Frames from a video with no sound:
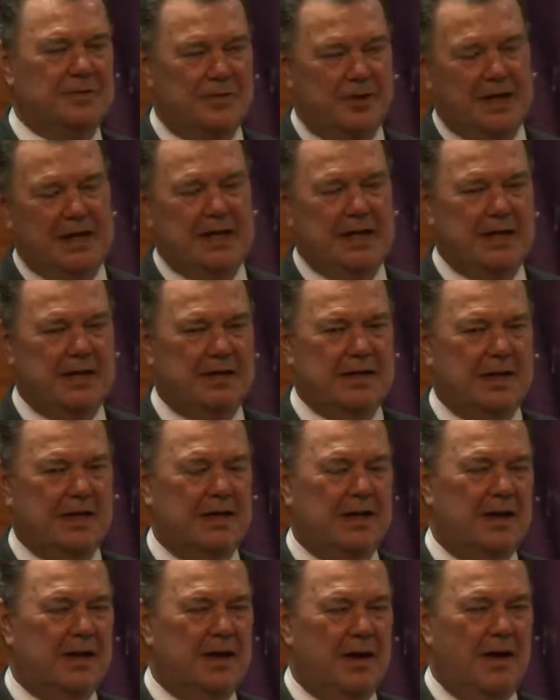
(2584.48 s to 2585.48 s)
Creed, uh,
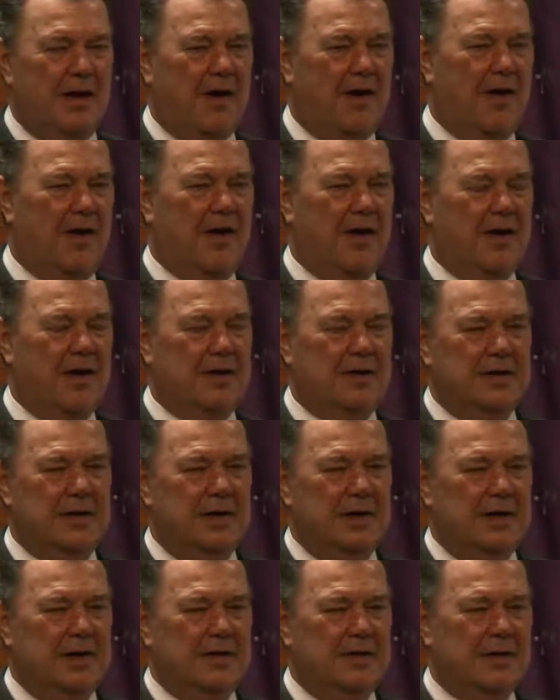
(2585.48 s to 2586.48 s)
or
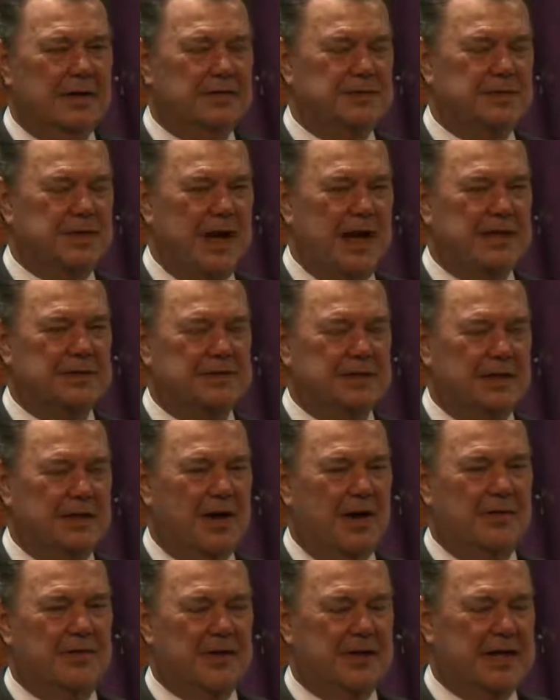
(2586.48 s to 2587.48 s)
the
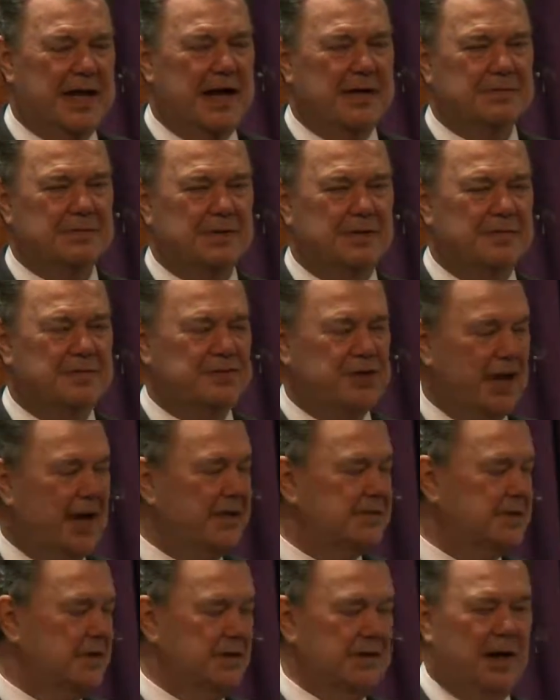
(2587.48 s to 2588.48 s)
Chalcedon, the Council of
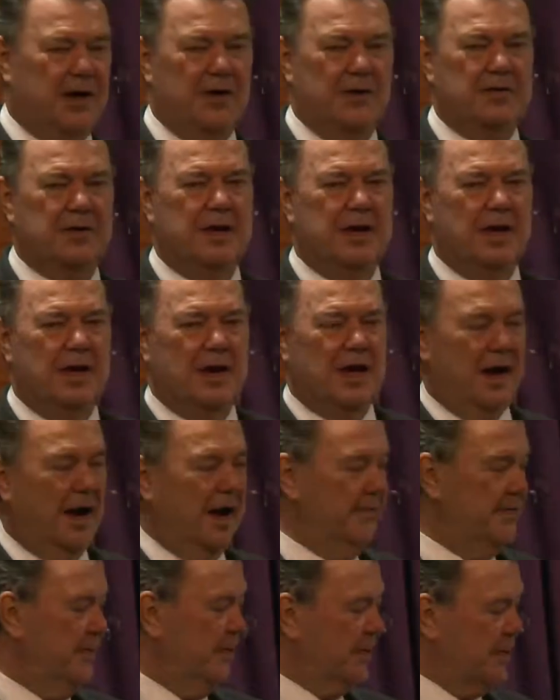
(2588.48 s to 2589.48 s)
Chalcedon
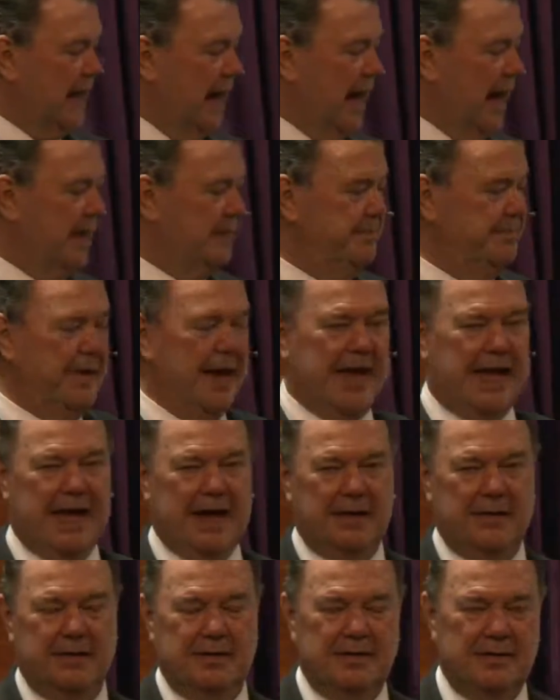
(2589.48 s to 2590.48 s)
of the God
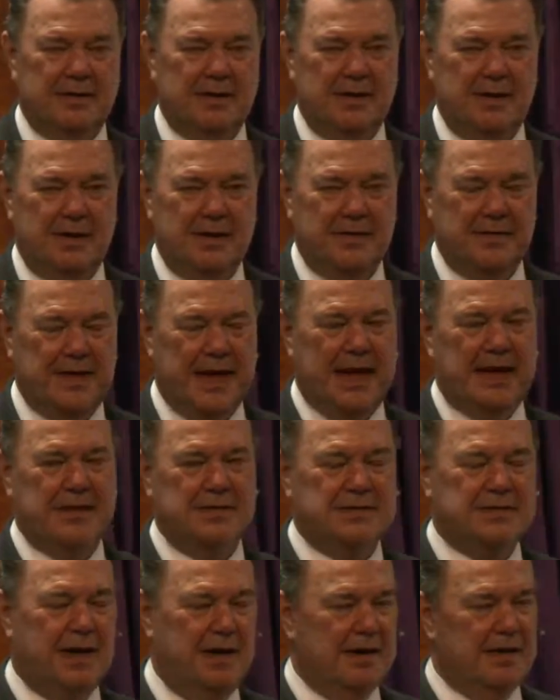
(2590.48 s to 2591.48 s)
man. That
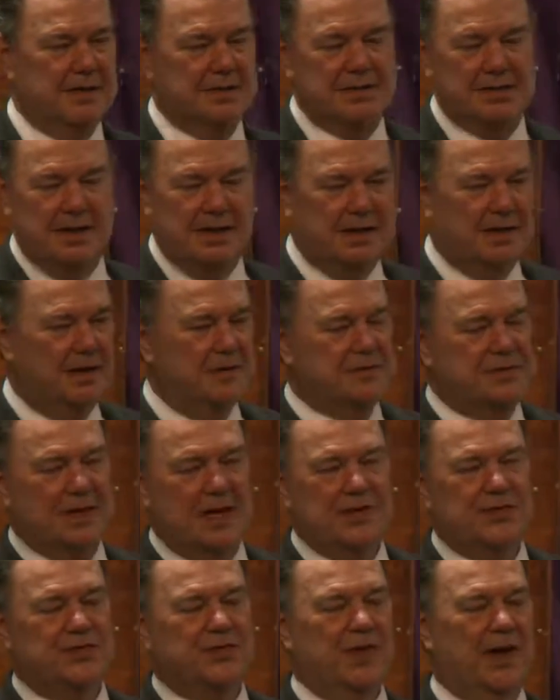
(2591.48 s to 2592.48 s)
is heresy, no
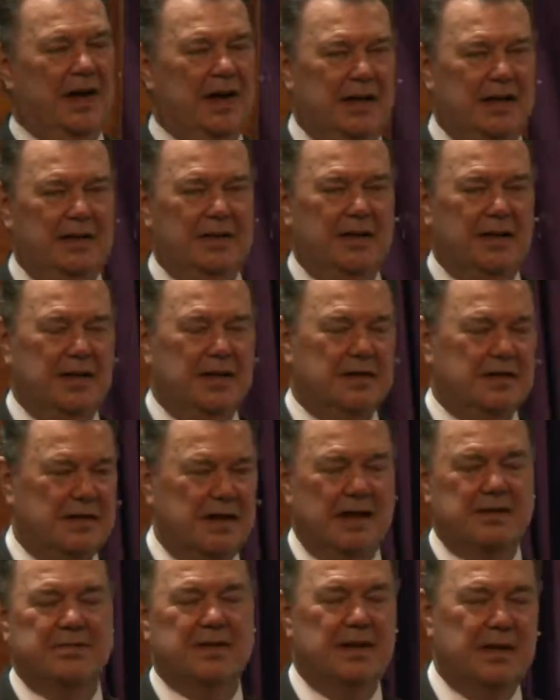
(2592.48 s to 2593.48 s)
such thing.
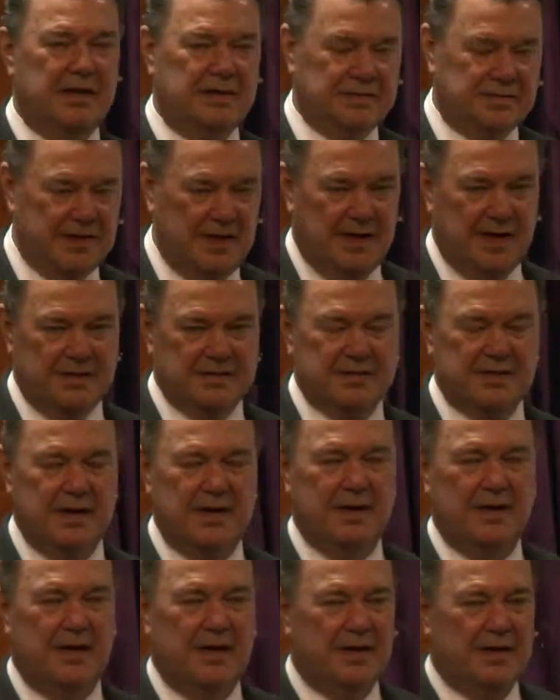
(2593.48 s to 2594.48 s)
Doesn't exist.
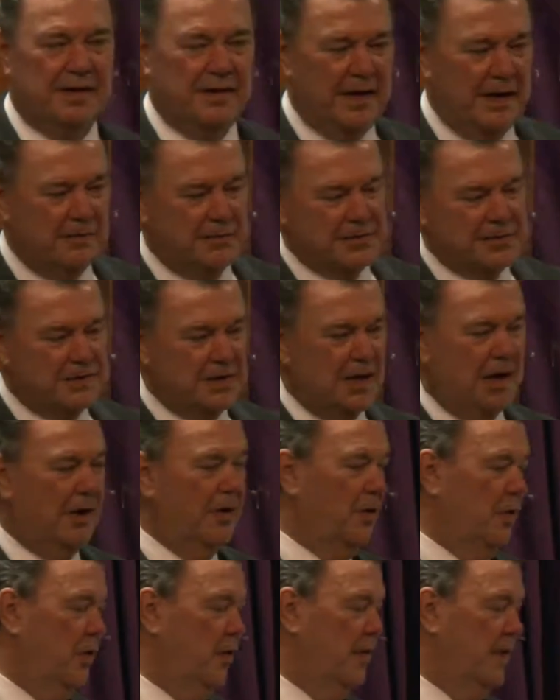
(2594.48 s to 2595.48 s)
There was
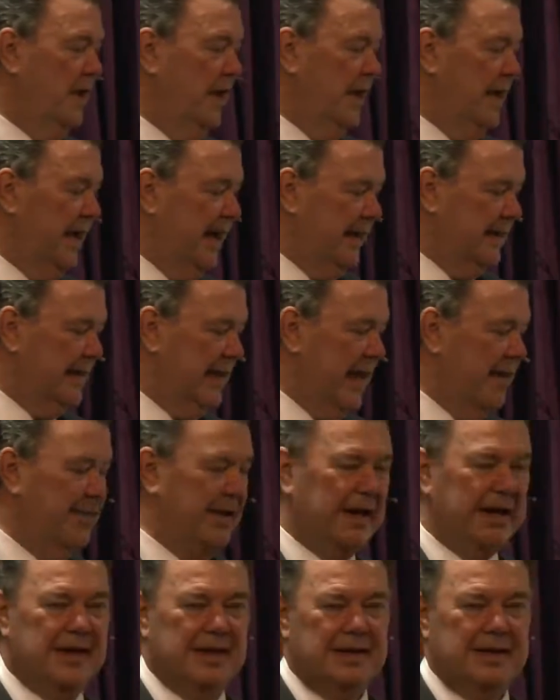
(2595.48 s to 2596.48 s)
no
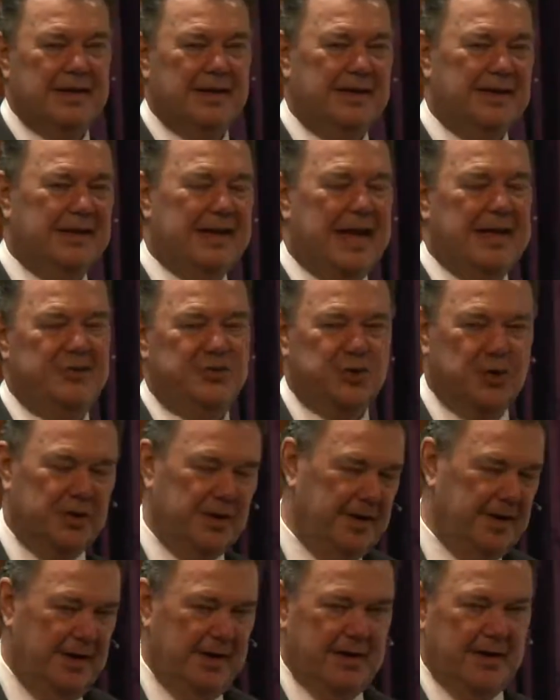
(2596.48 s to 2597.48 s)
Adamic nature
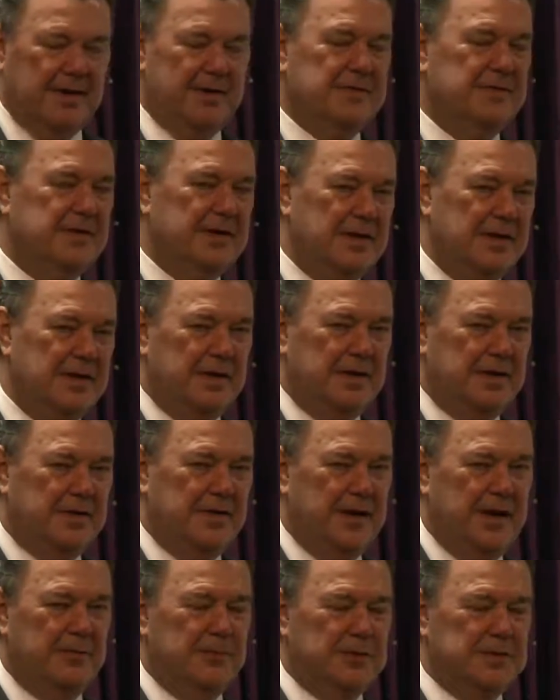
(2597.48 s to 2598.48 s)
here.
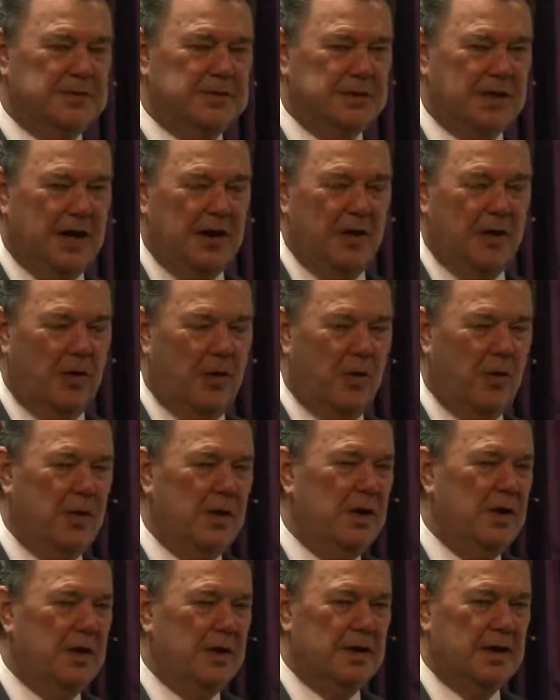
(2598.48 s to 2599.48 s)
There was no
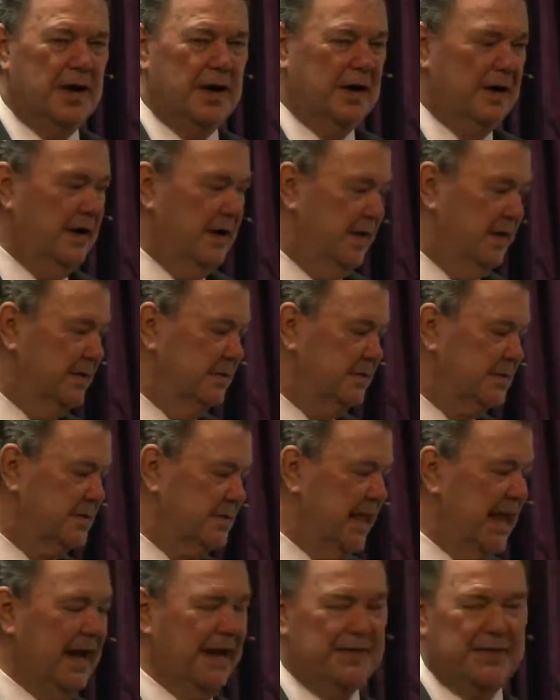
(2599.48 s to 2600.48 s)
uh,
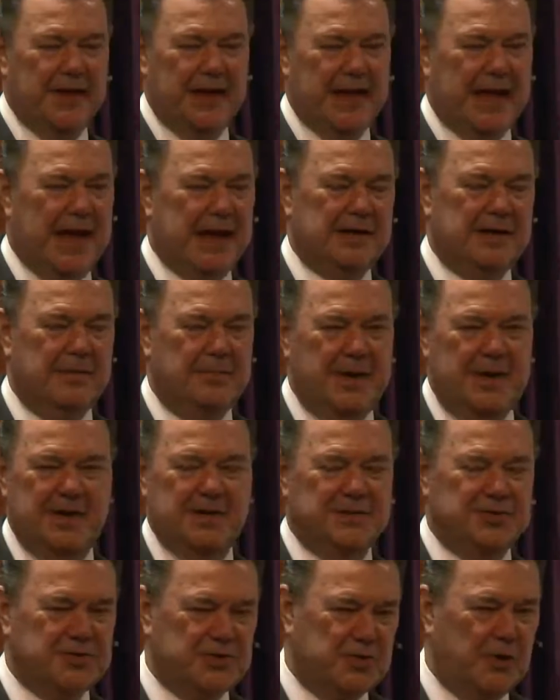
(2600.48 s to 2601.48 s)
sin that had to be
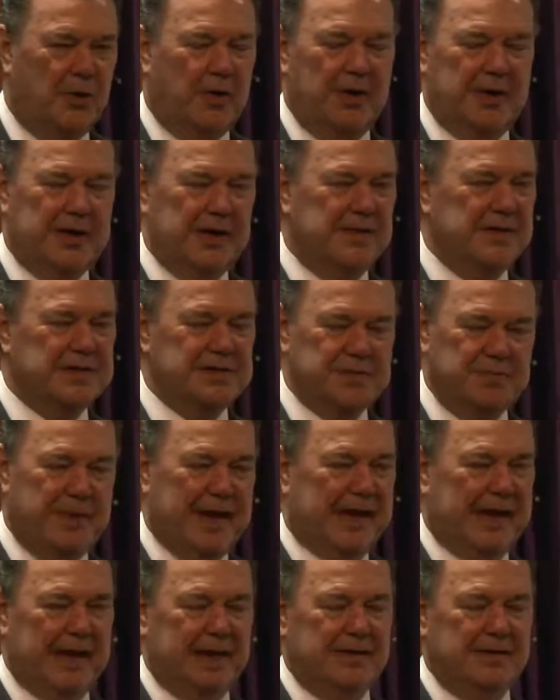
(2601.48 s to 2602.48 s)
destroyed in this
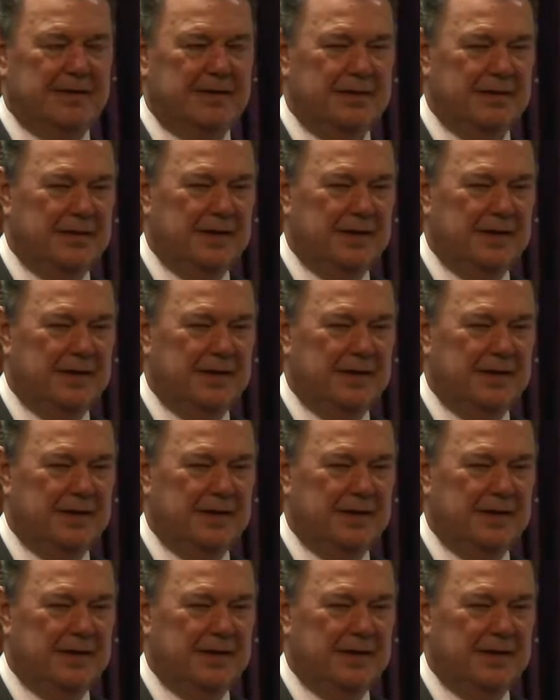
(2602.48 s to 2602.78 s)
man.